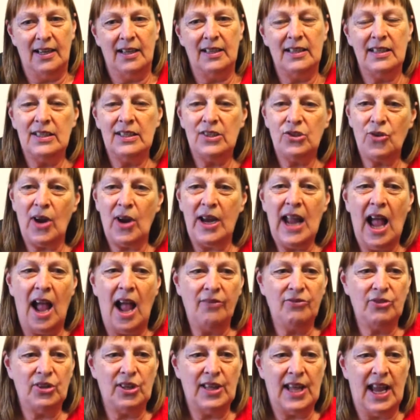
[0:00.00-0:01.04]
Straight
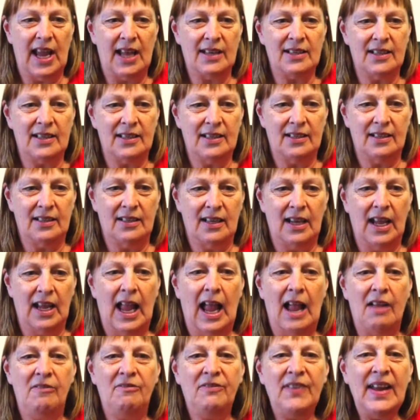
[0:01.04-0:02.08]
after that,
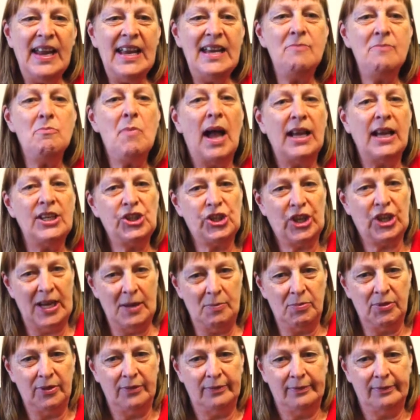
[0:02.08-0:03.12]
feed my sheep.